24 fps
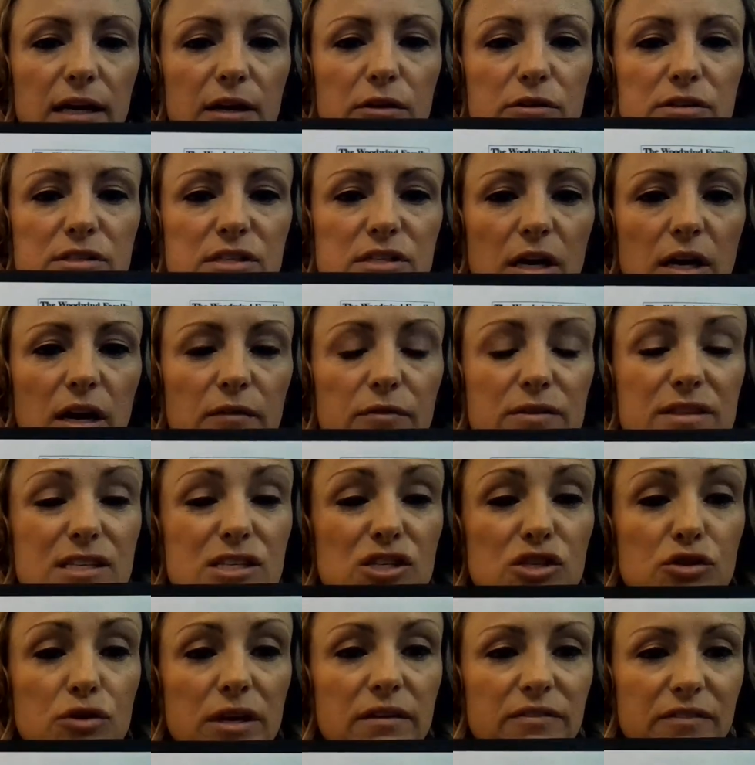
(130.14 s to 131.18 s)
start off with the
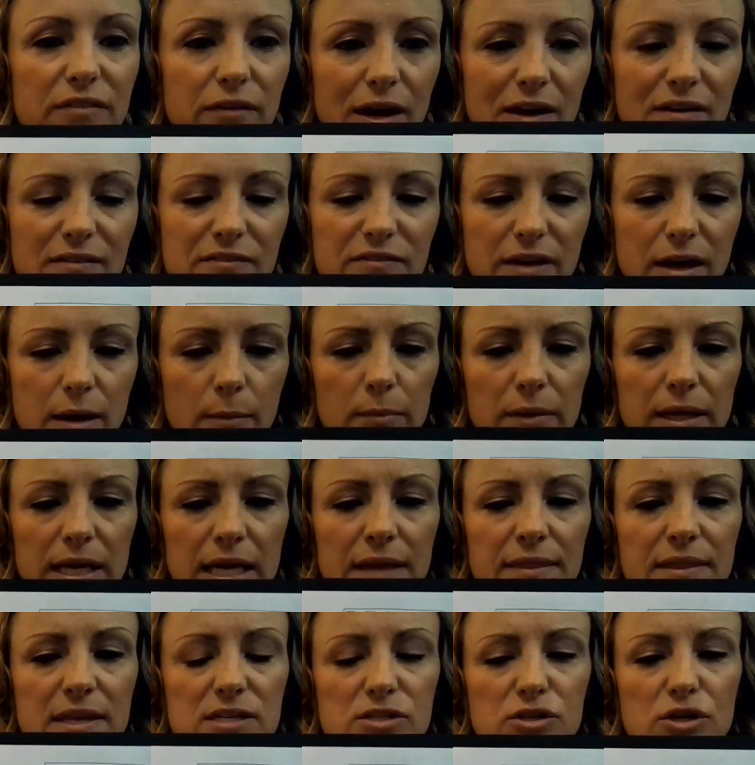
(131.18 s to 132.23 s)
string family,
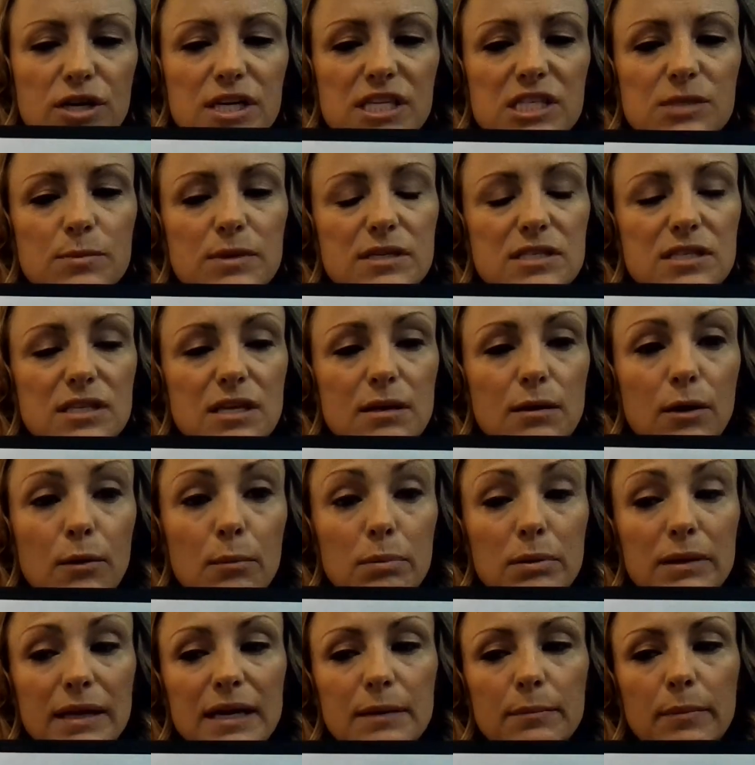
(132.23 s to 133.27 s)
and these are instruments that are
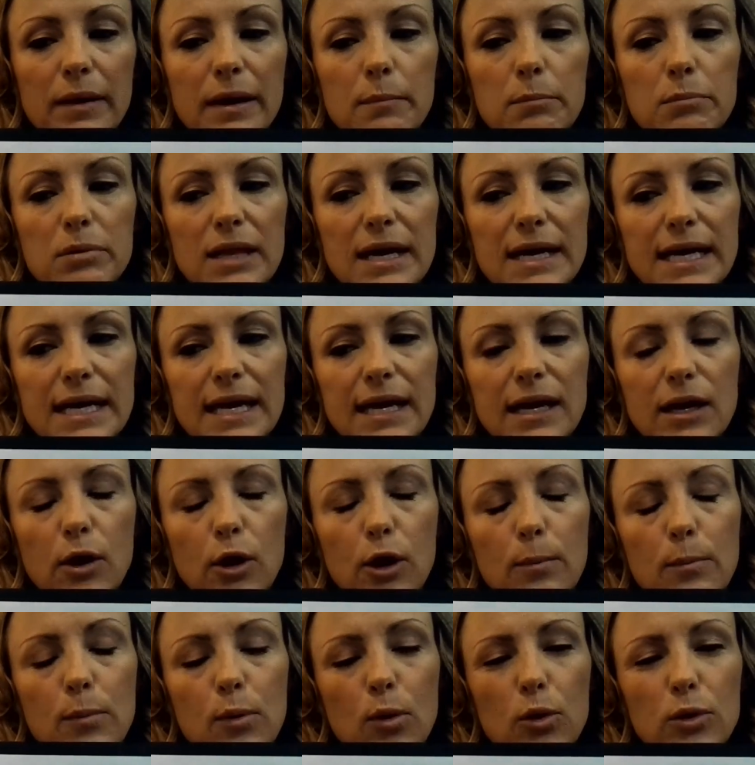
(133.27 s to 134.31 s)
played by plucking
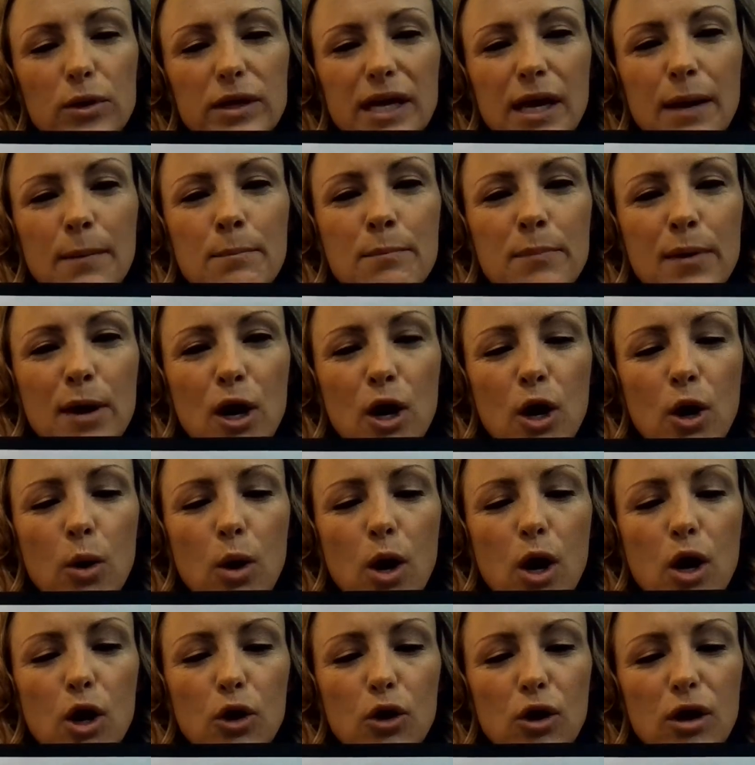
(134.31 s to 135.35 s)
or pulling a bow
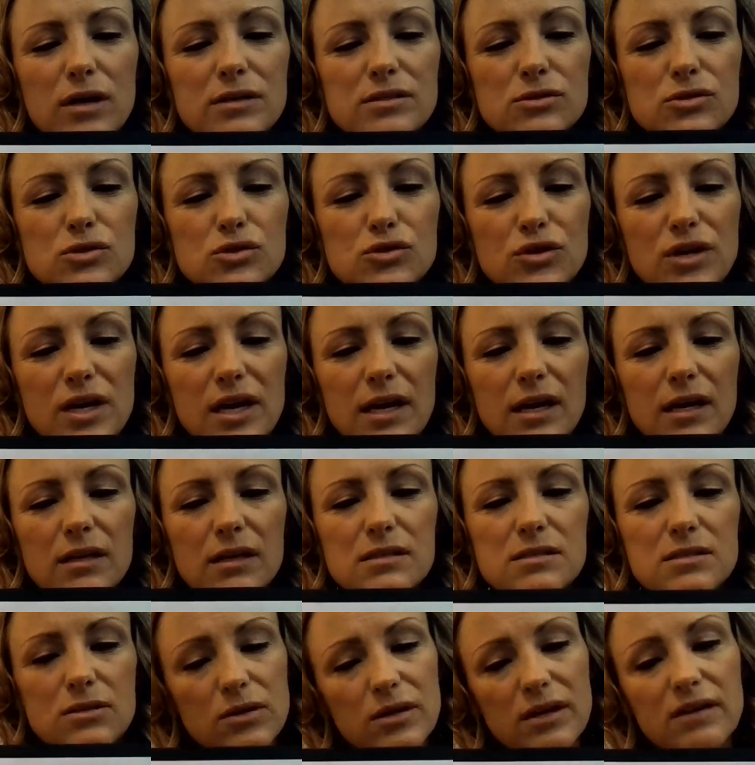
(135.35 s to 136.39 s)
across a string,
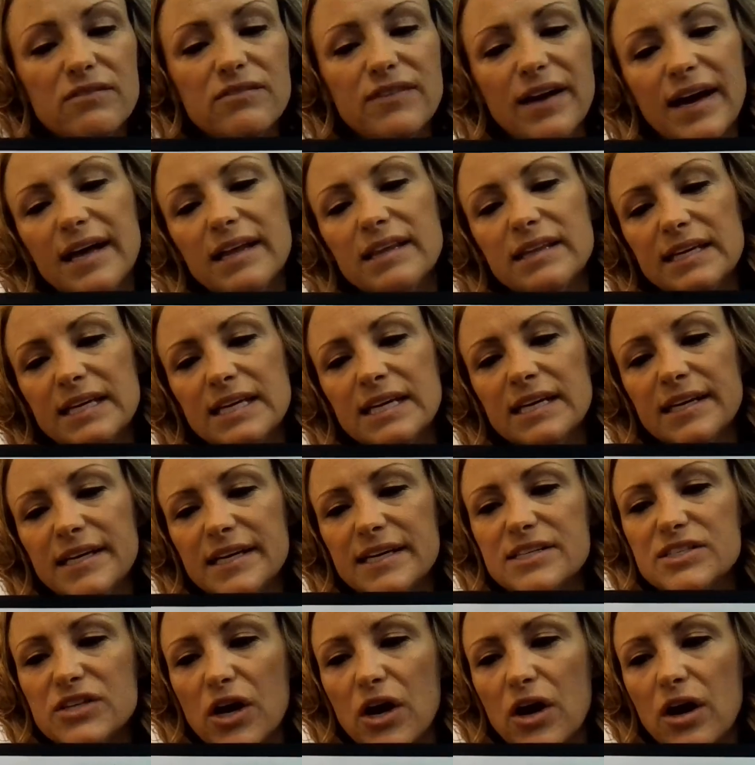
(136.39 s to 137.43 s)
so like a violin, a
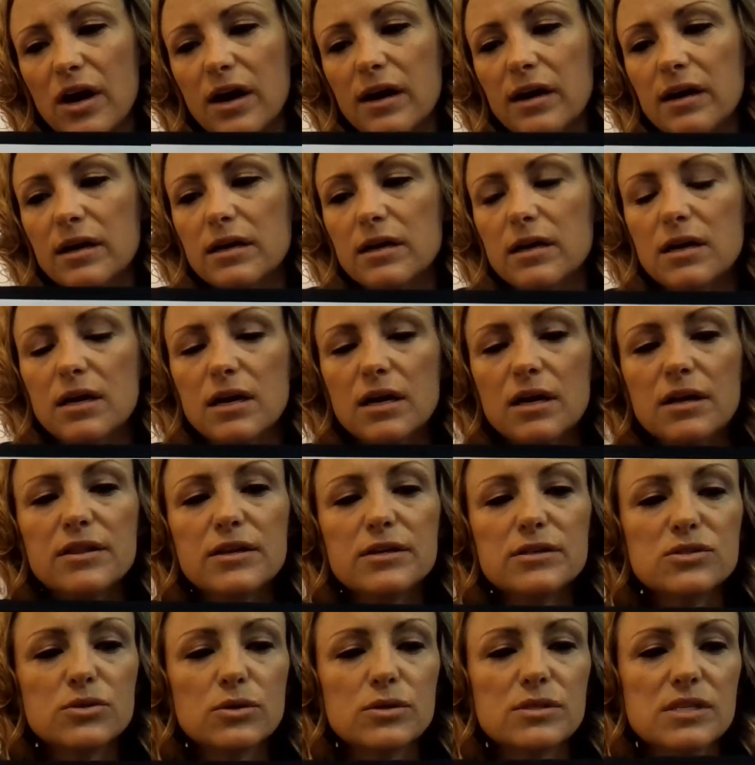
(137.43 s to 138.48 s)
guitar,
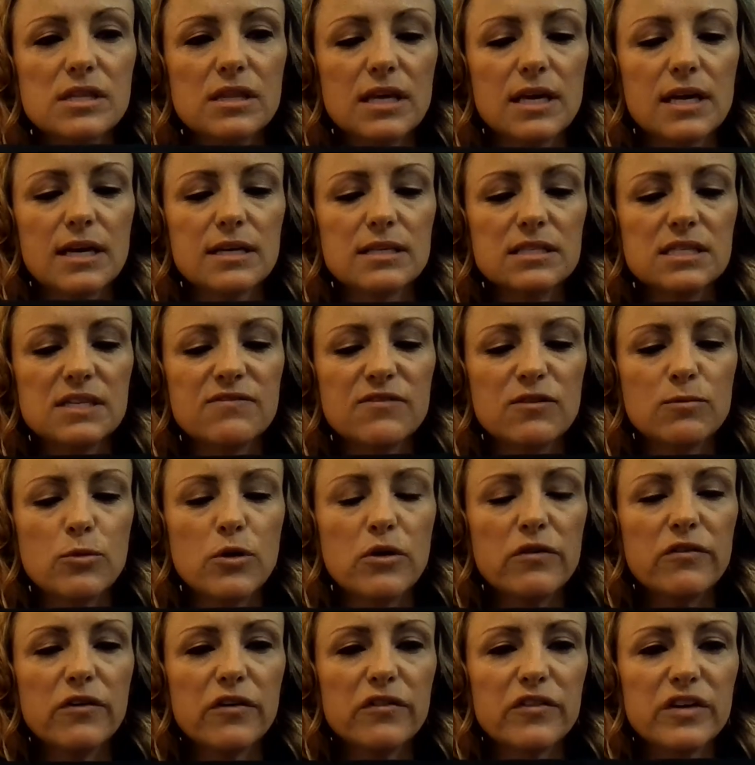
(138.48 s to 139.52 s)
those sorts of things. If you
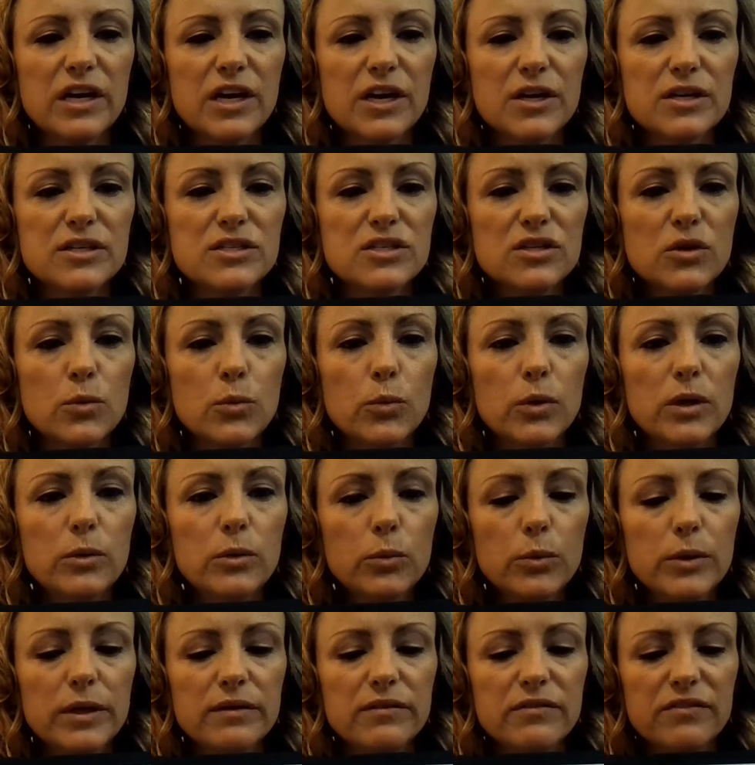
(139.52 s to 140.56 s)
move over here to the
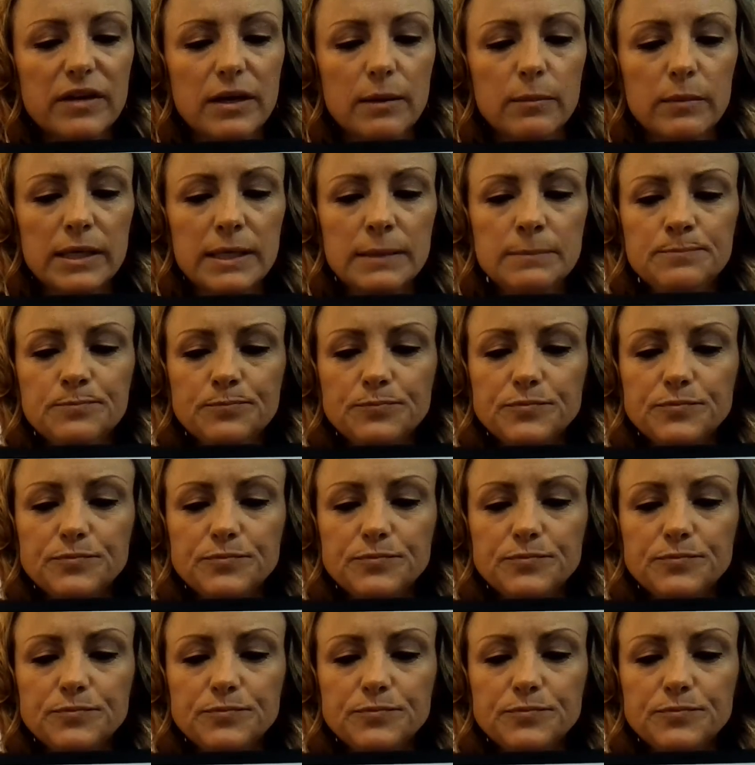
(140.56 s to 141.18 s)
woodwind family,